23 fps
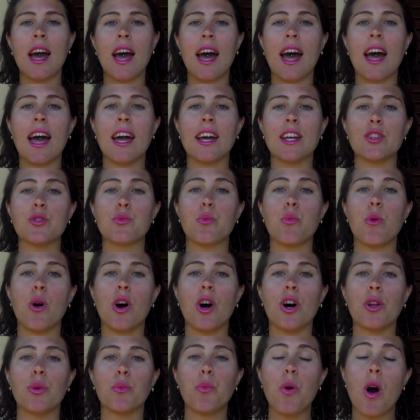and
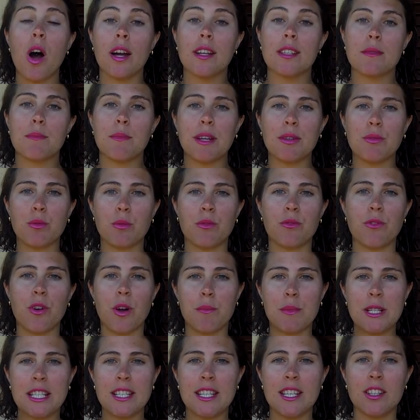one white made from
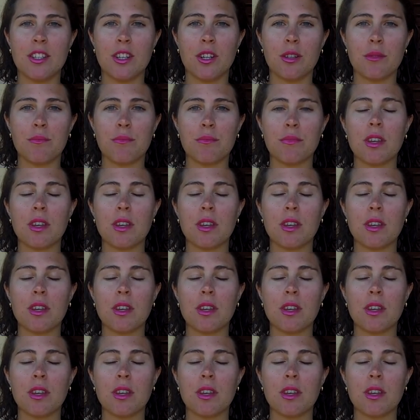Vermentino.